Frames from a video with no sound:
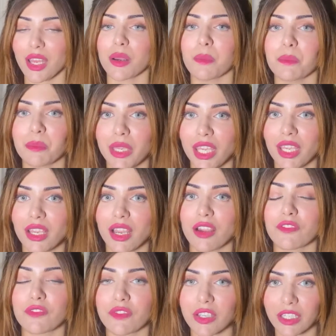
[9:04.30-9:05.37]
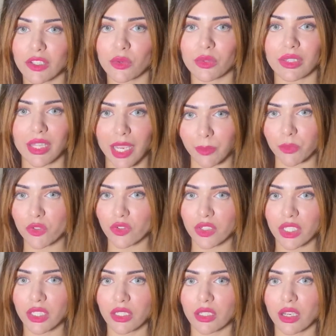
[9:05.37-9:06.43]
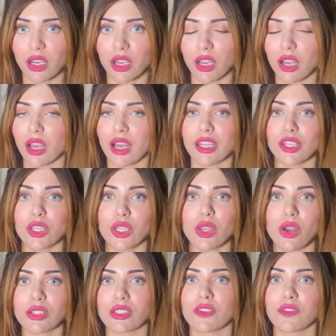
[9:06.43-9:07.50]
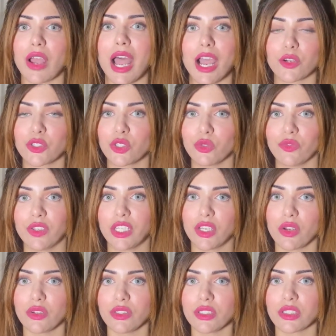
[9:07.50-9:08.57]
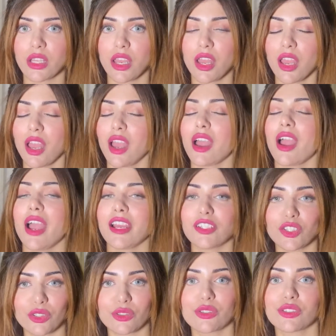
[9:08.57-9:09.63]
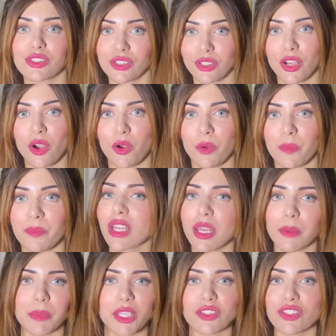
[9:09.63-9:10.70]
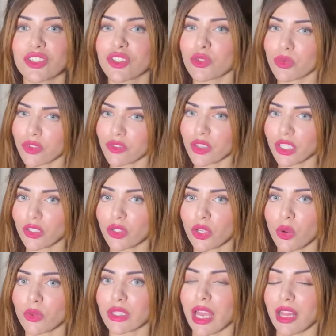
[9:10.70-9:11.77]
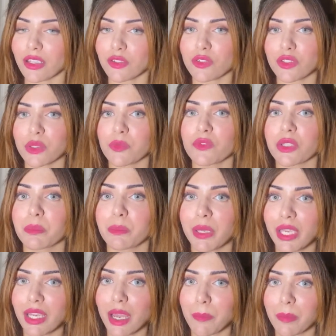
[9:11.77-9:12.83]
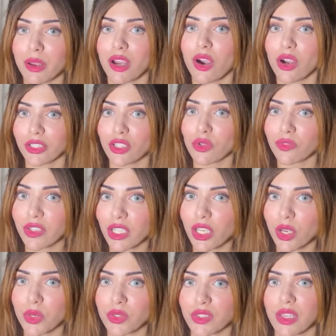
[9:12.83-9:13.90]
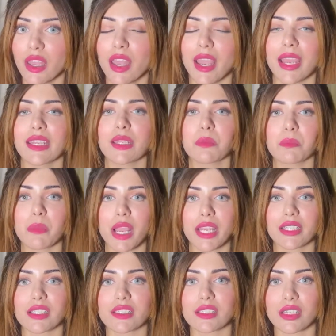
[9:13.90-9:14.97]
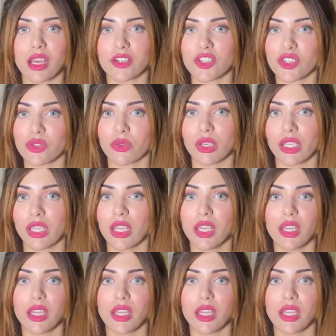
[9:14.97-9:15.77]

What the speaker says: Make a video library, a lot of how-to videos, and you're good to go. Because sooner than you know, the algorithm will pick up on your videos and it might start showing